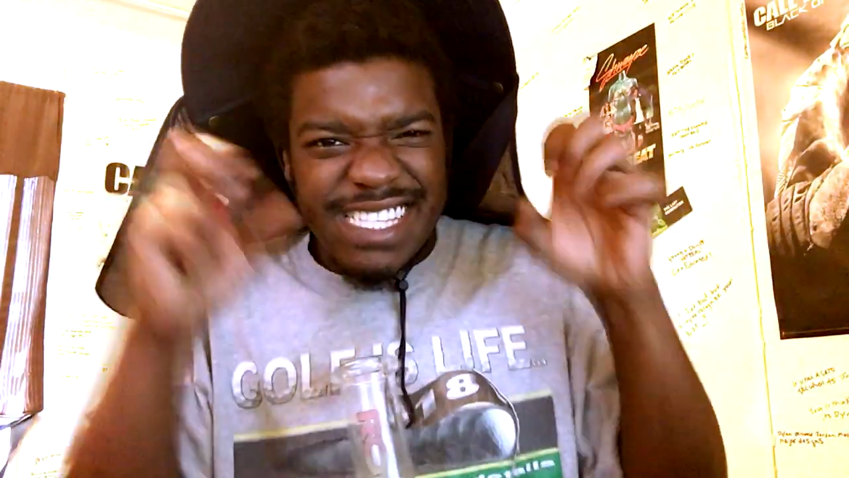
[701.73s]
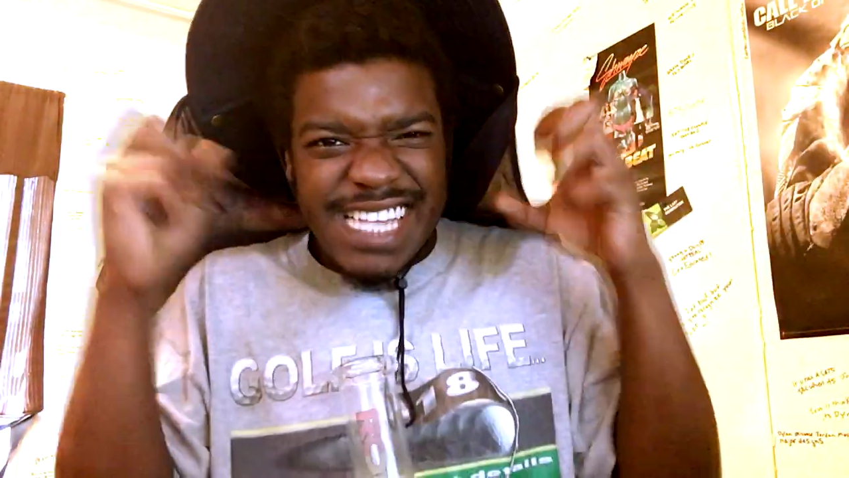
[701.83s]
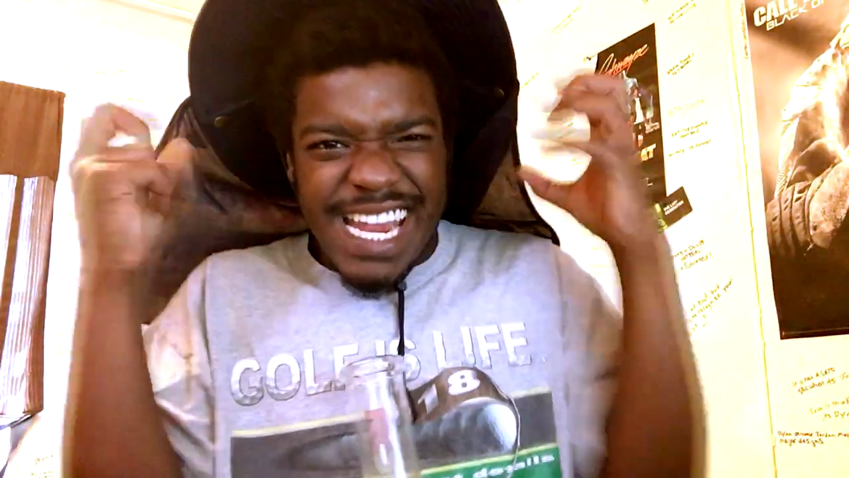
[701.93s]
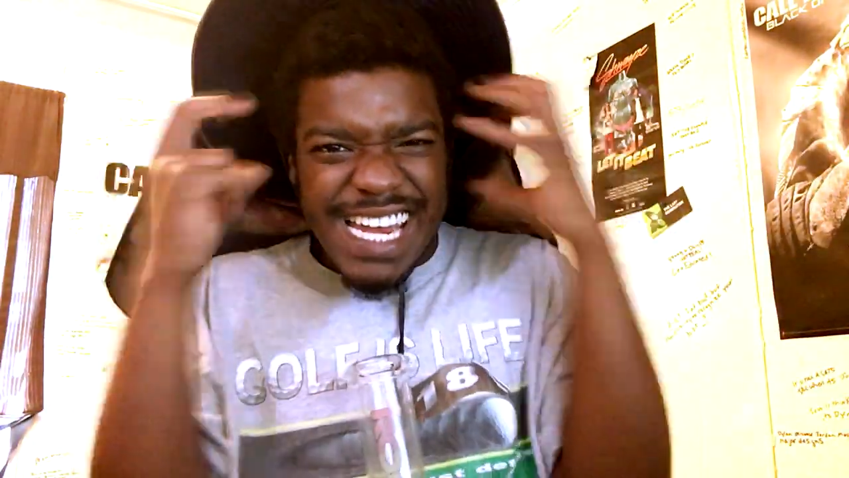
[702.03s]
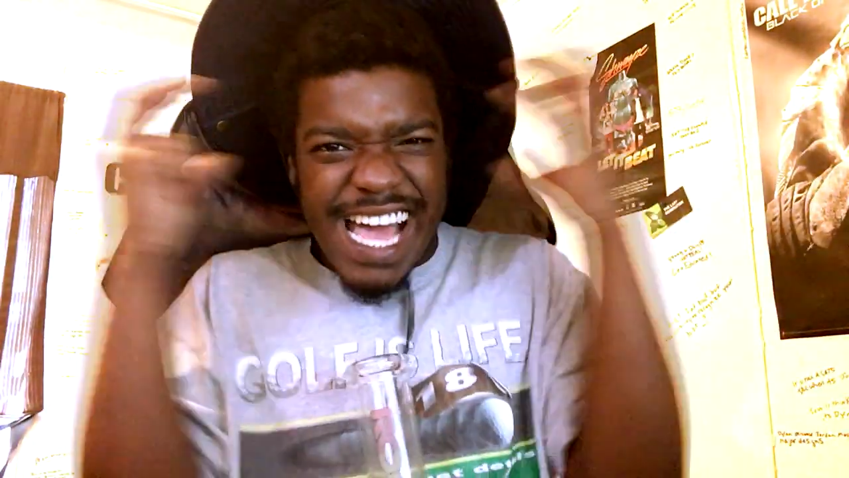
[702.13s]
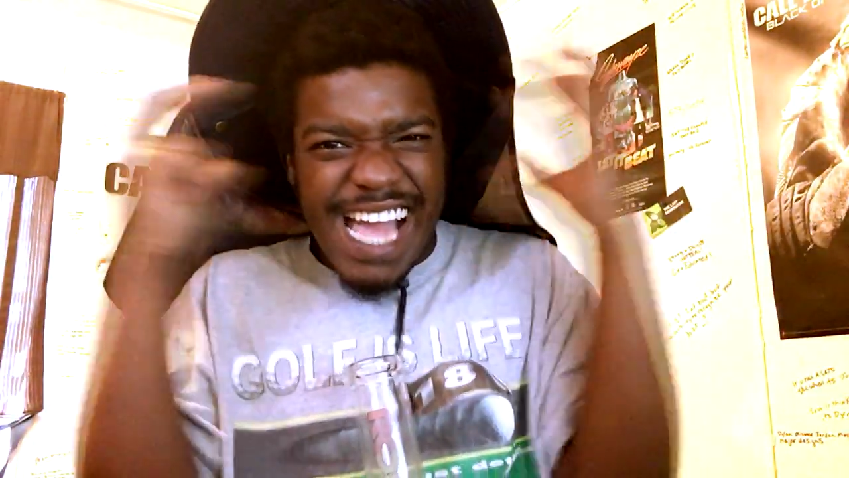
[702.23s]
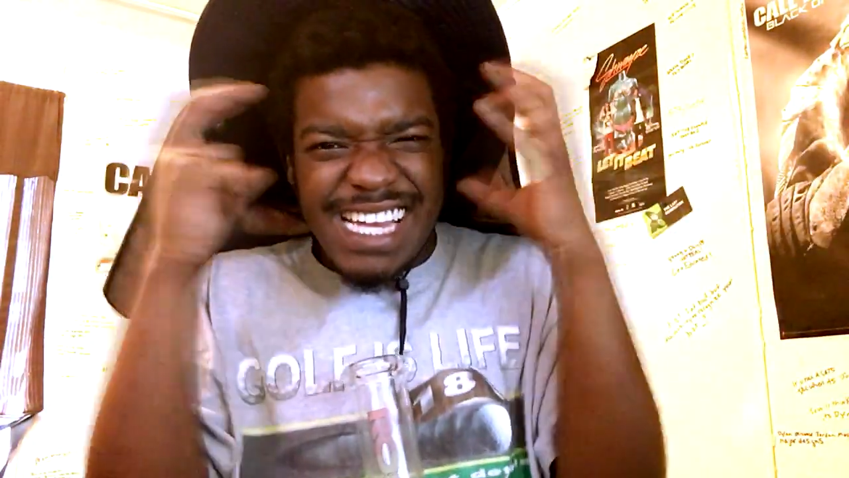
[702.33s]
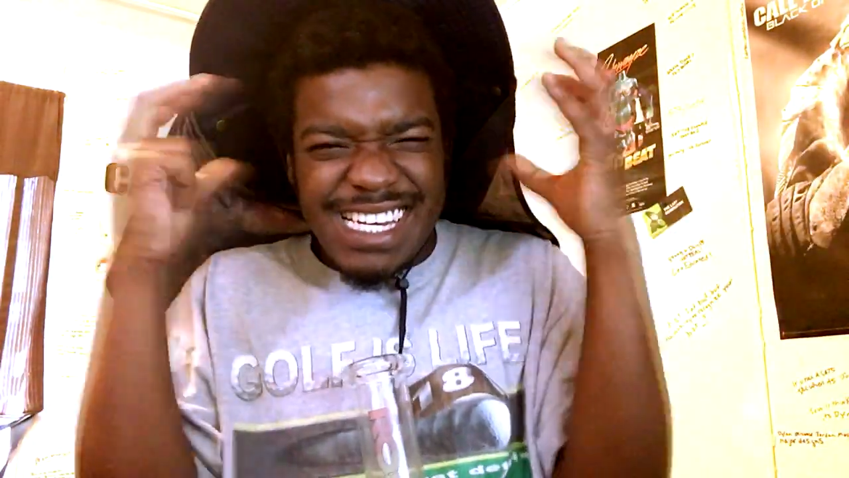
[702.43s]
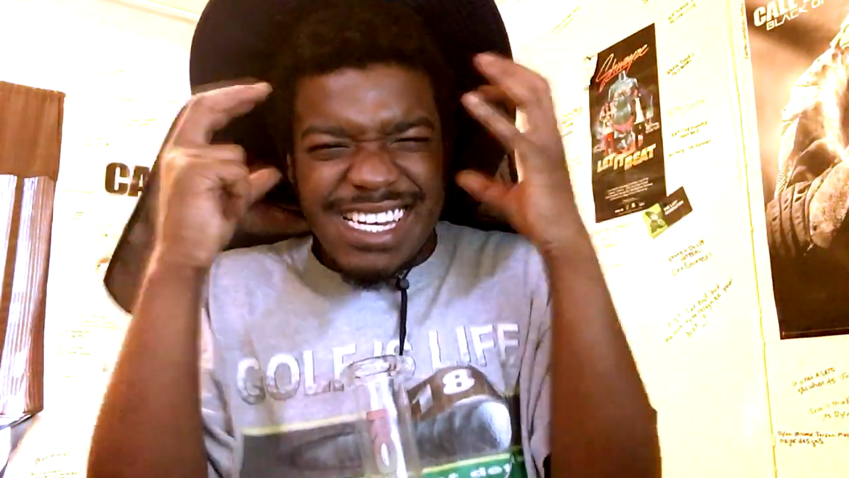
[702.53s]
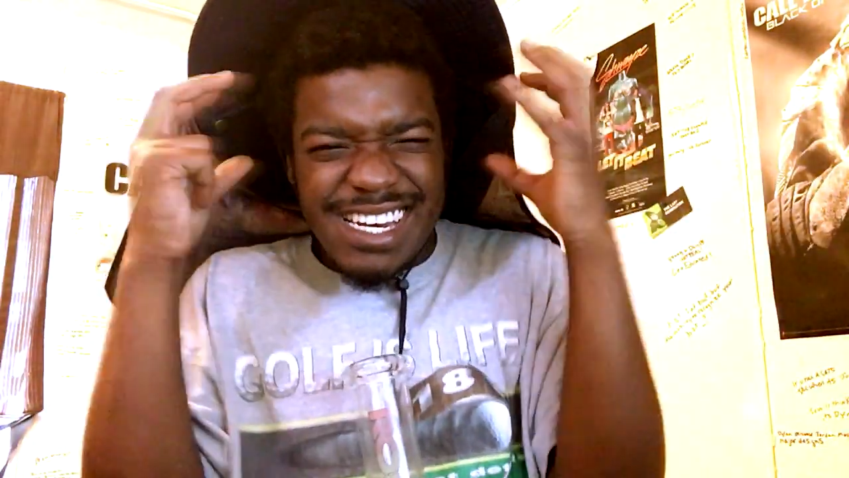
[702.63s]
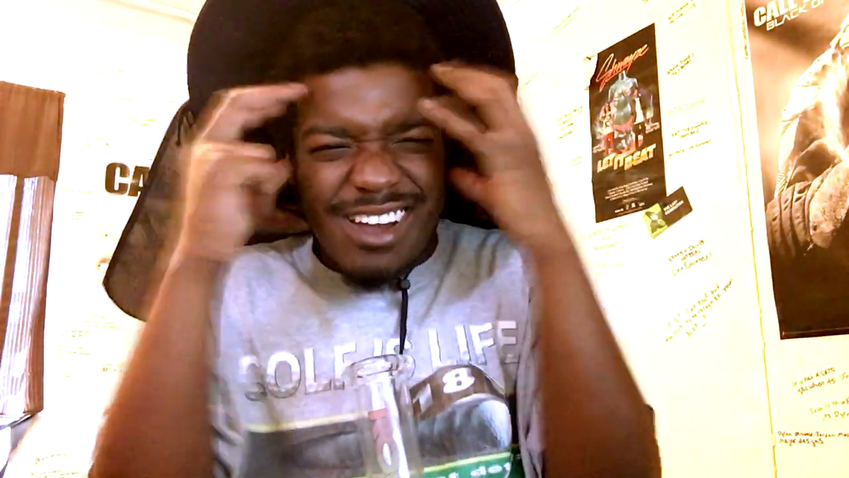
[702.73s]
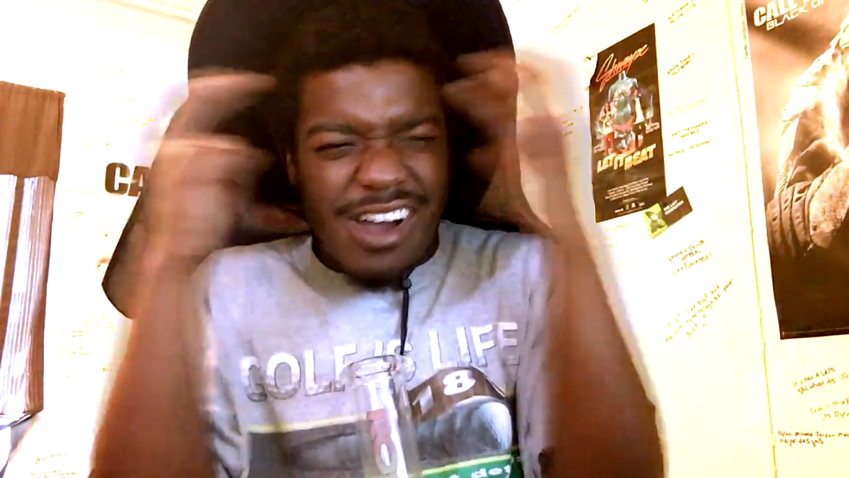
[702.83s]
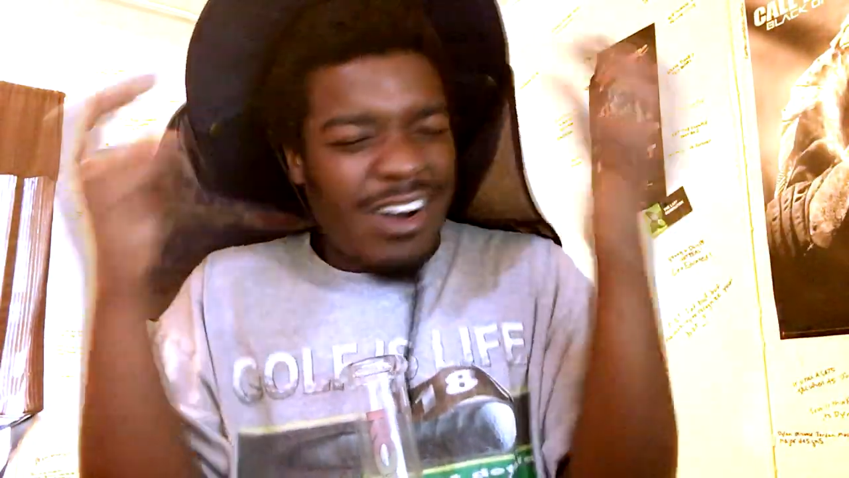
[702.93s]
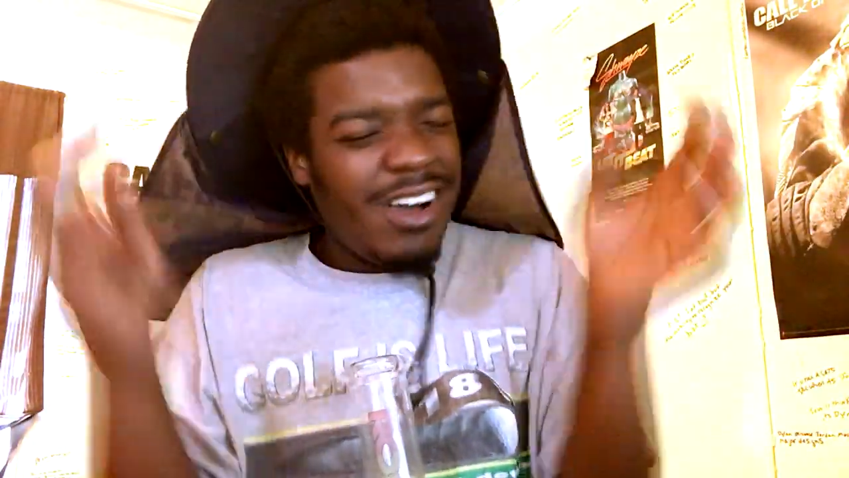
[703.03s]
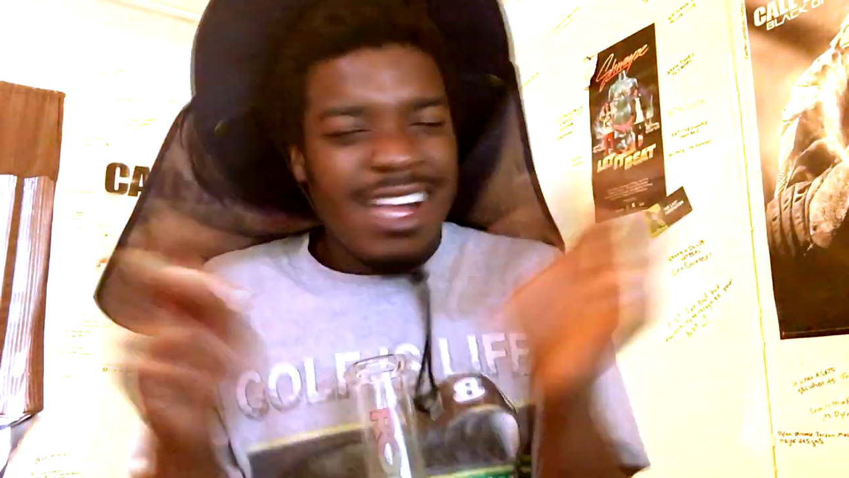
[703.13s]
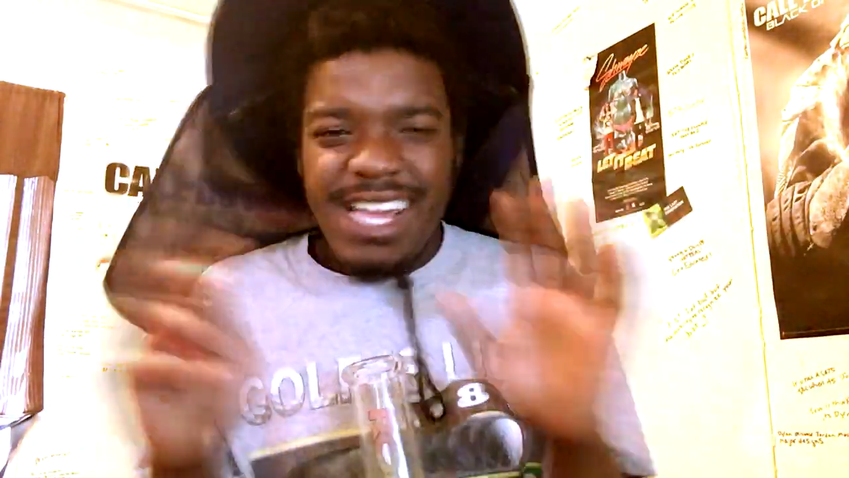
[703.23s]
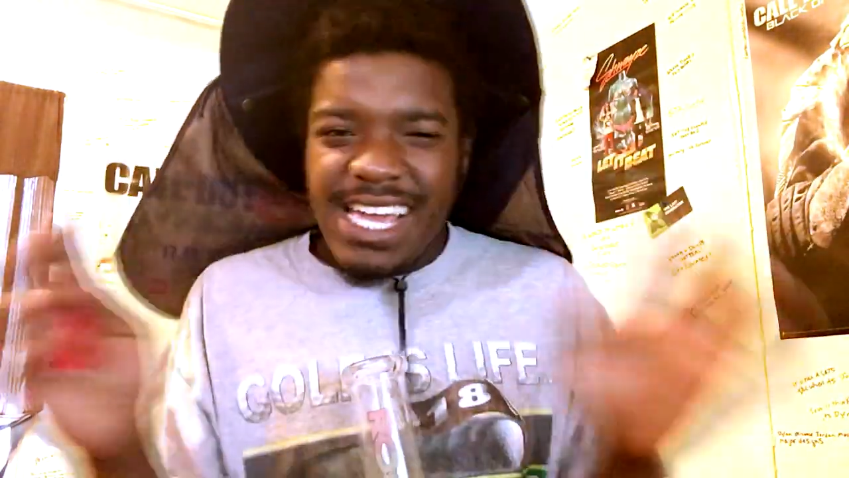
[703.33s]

It's kind of heightening it all.